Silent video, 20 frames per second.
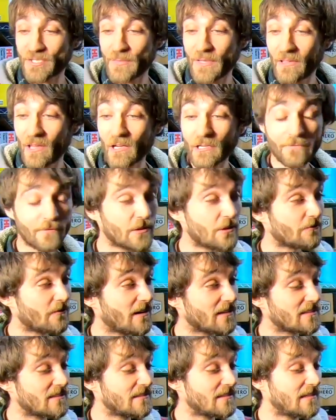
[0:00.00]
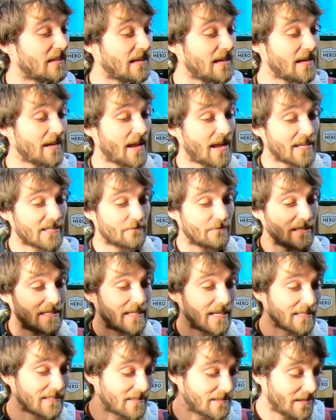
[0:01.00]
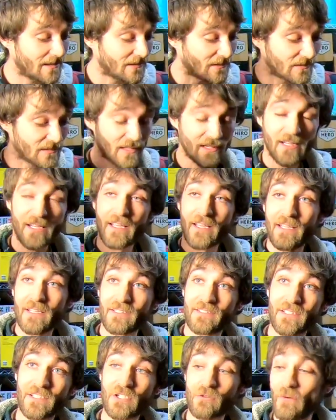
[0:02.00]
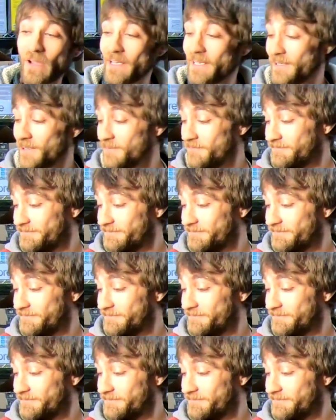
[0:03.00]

me luck for the rest of the day as we get this situated.